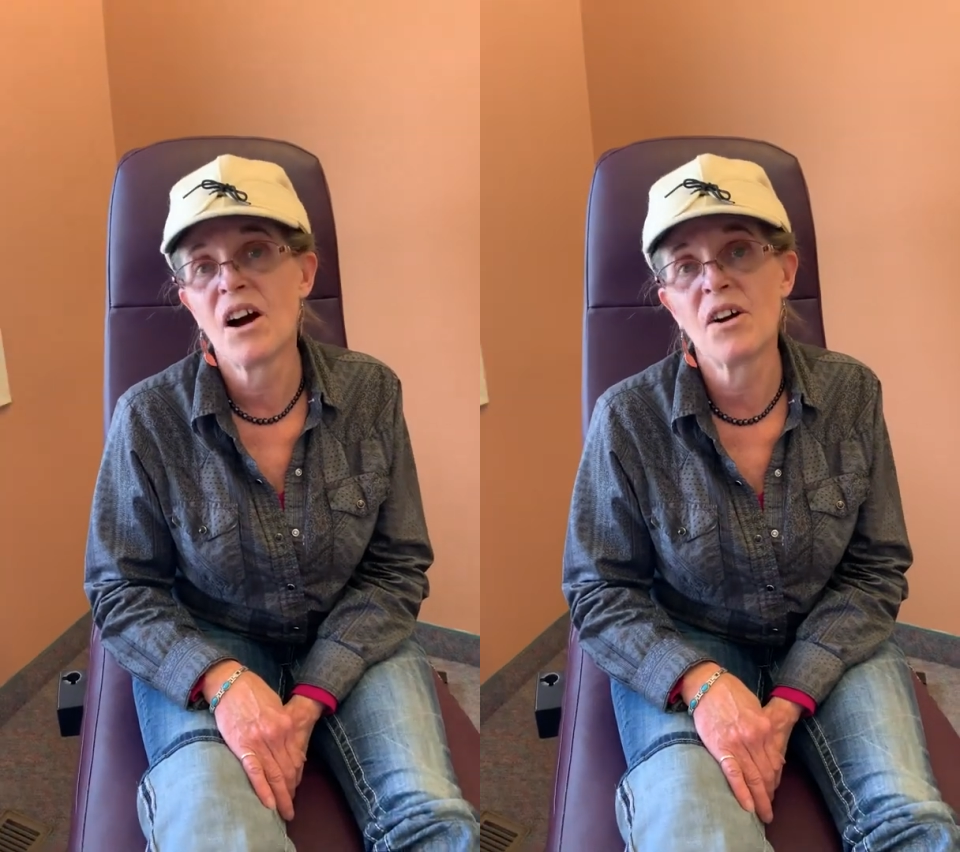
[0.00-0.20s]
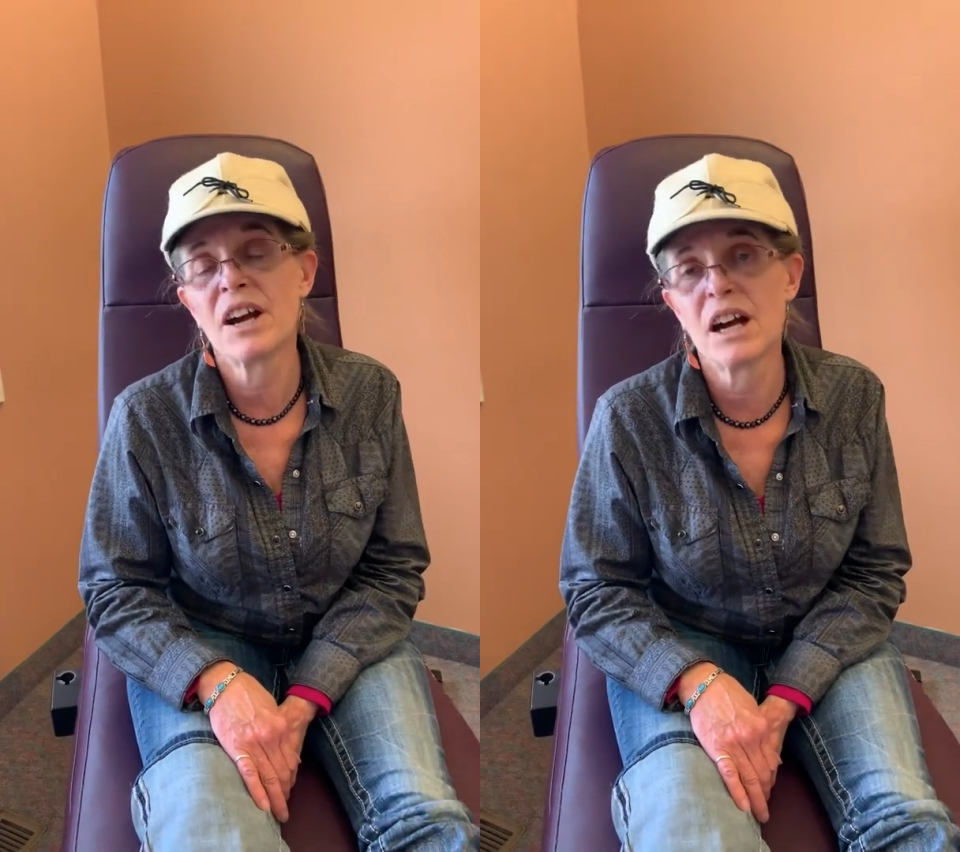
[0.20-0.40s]

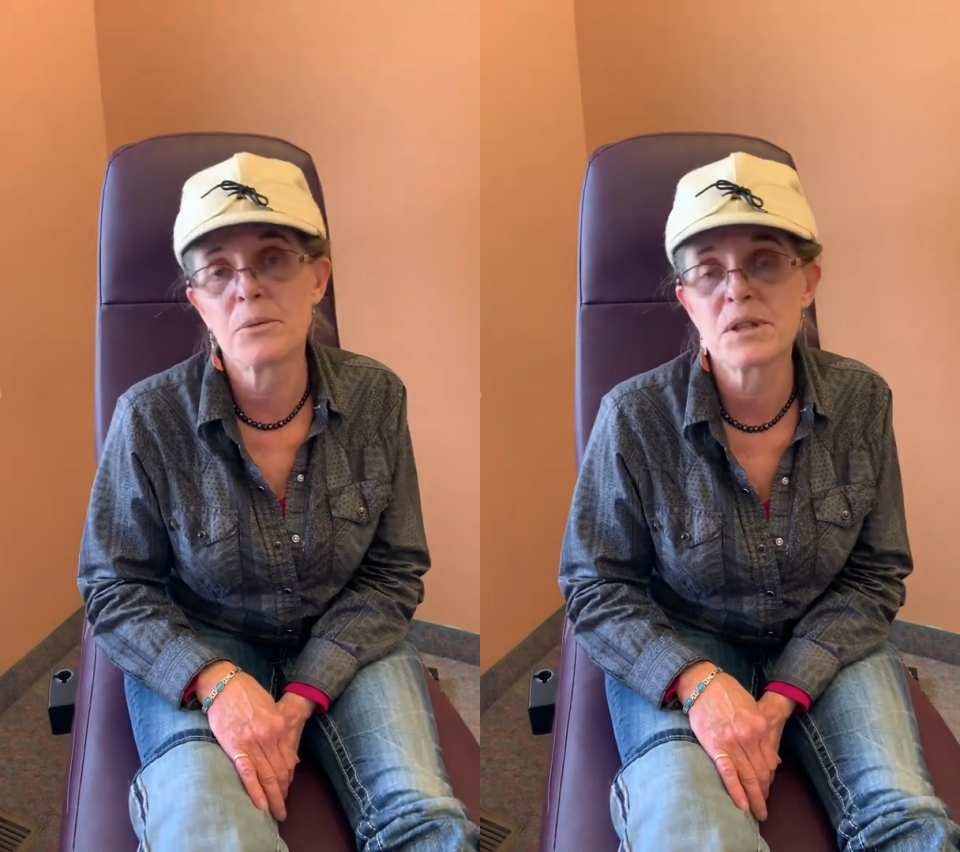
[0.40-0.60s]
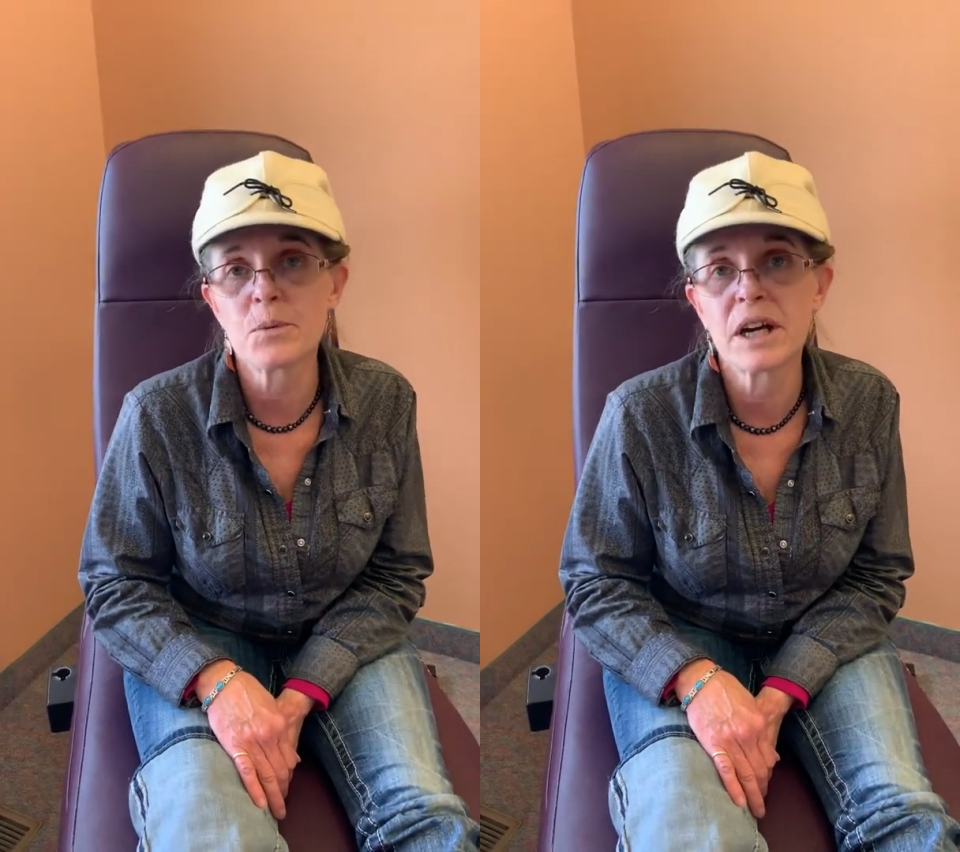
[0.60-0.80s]
Oh yeah, it
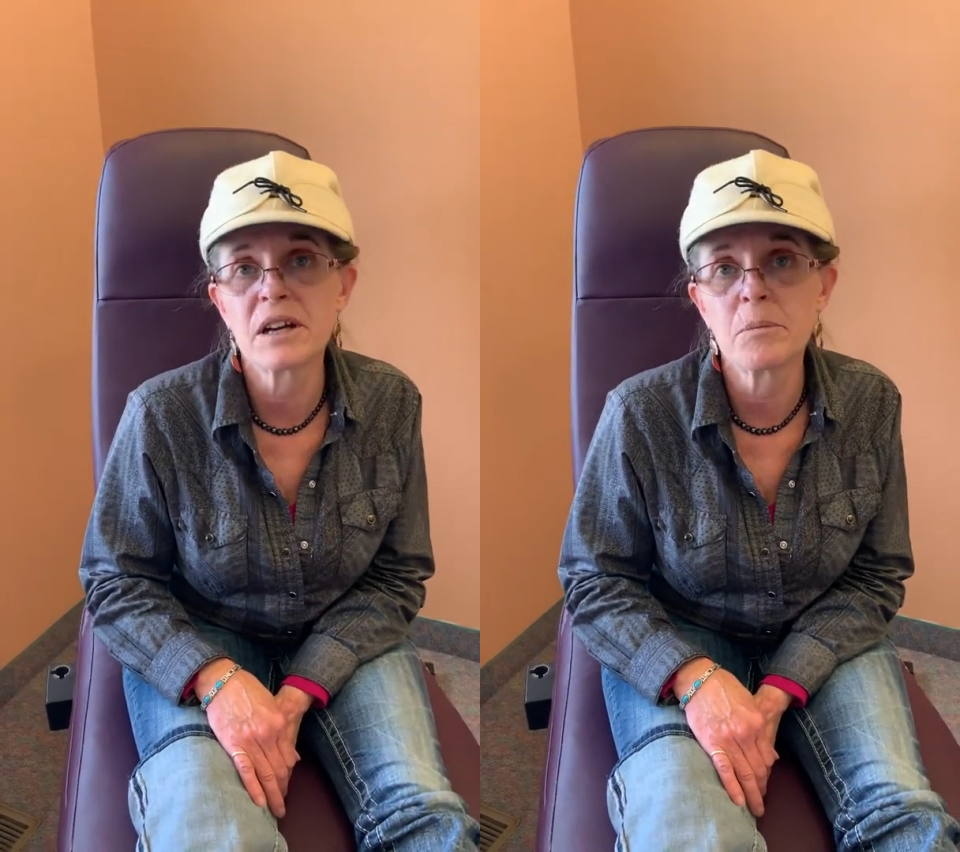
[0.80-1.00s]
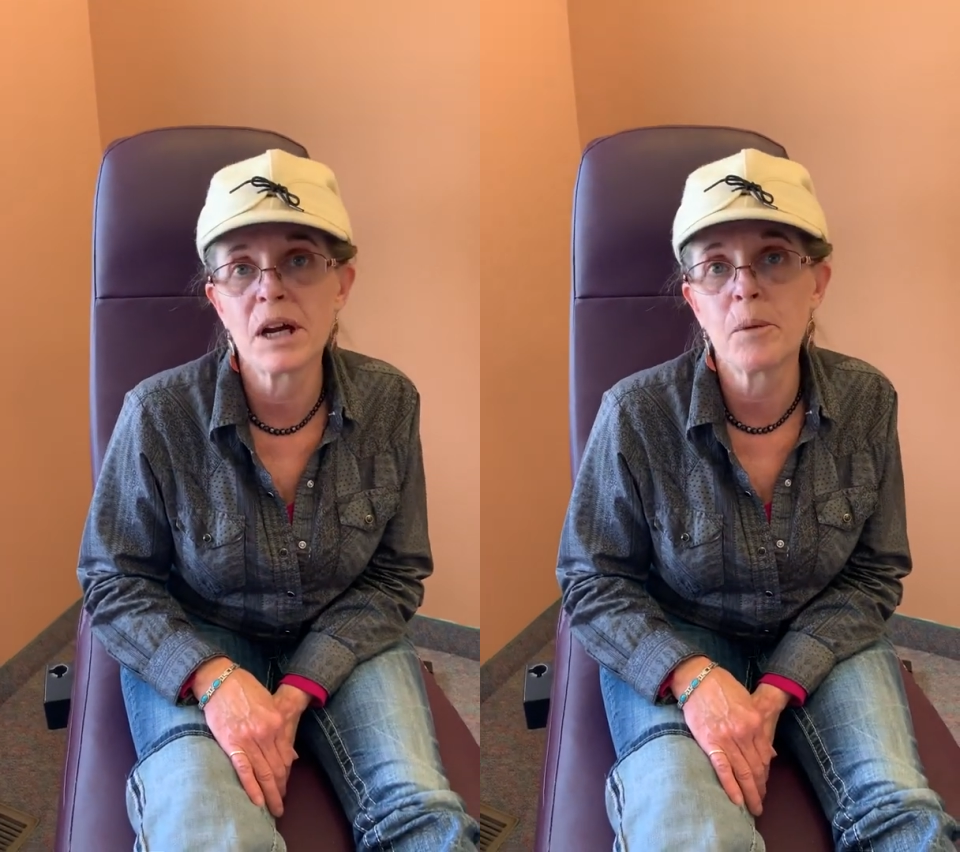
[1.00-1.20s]
was
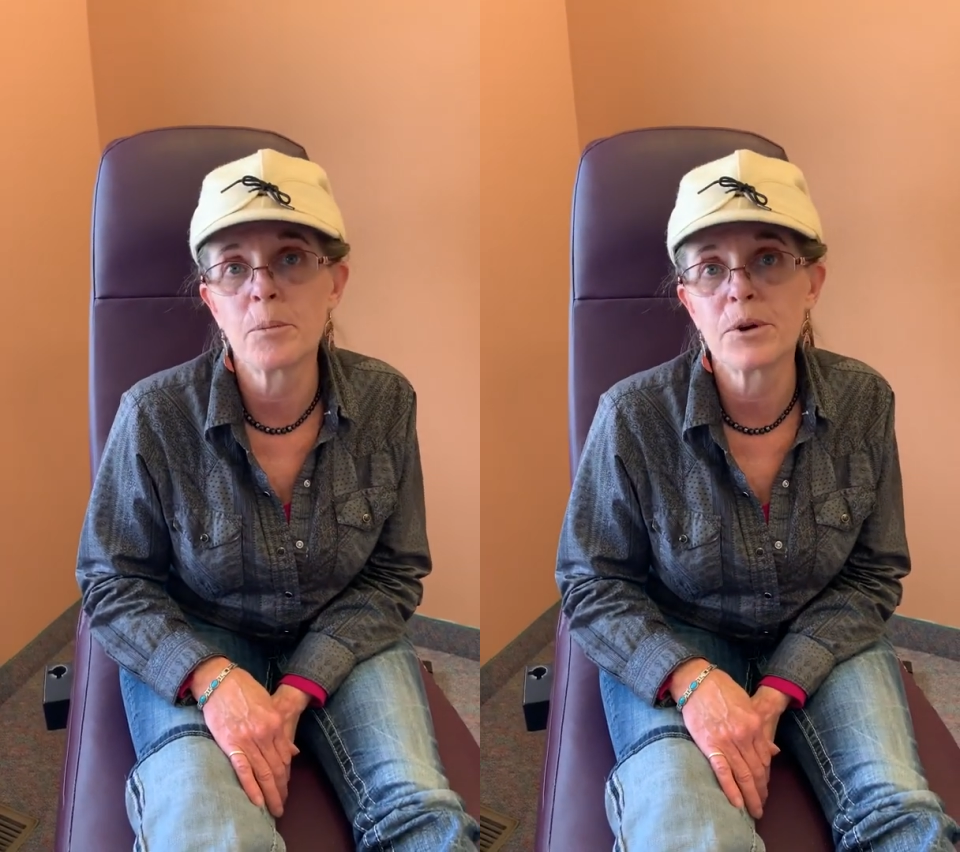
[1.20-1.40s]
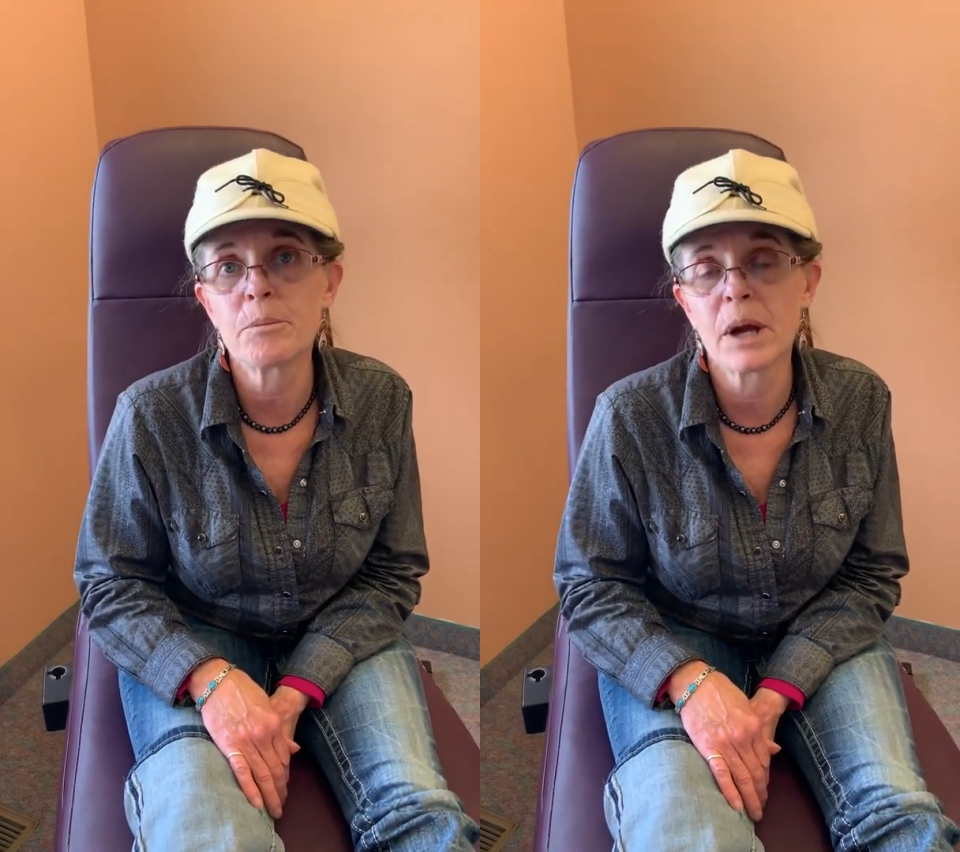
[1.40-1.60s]
waking me up
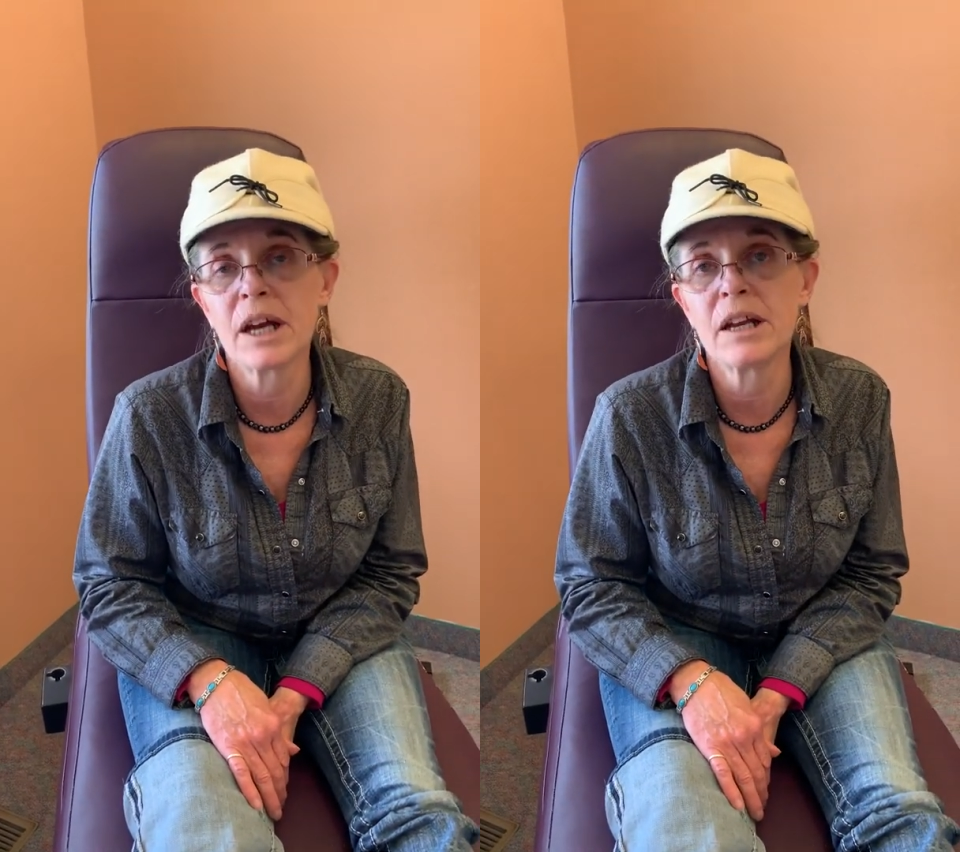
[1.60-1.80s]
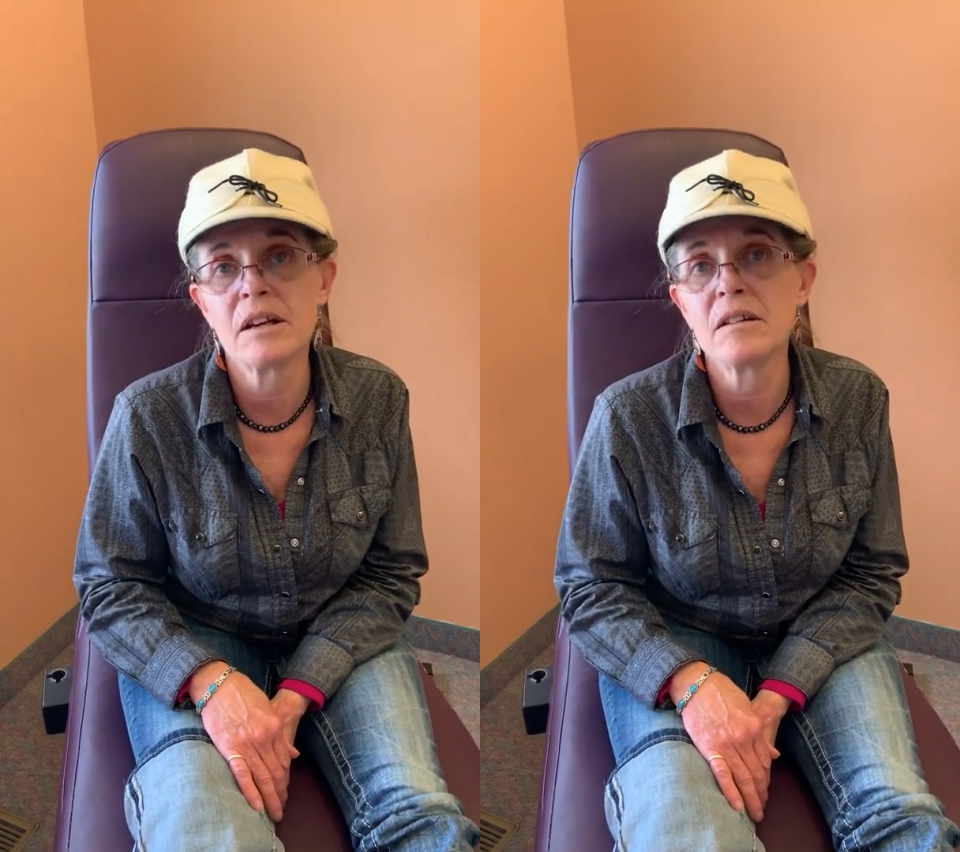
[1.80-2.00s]
with
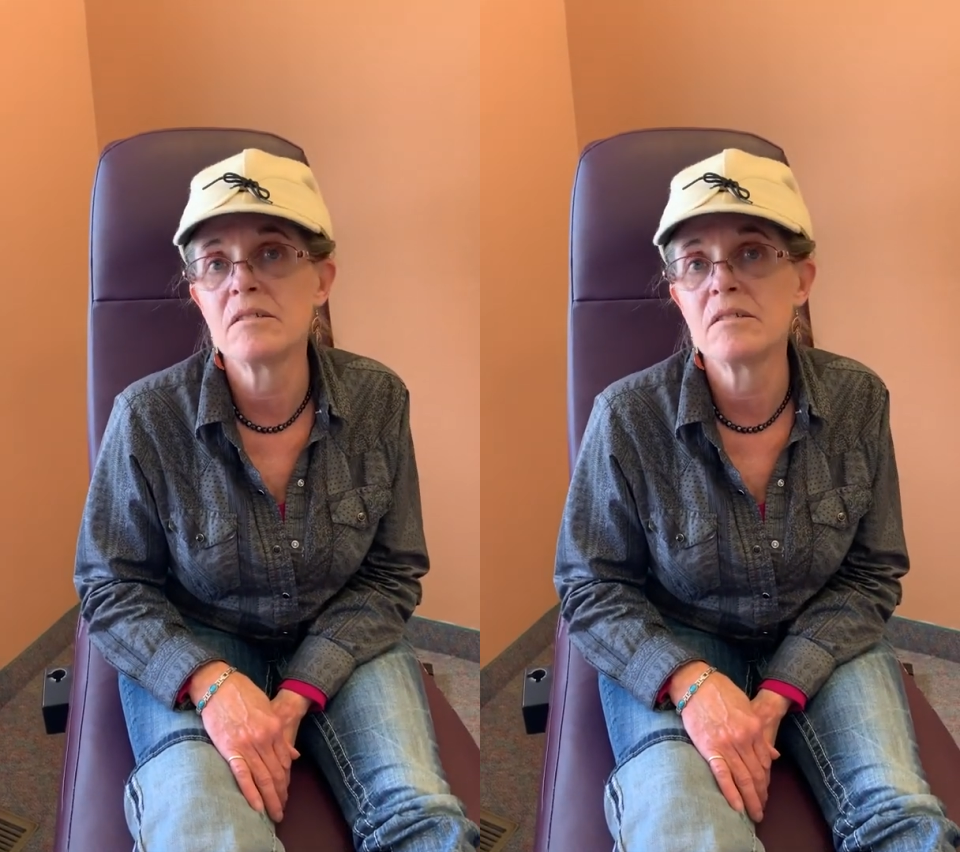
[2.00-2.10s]
pain.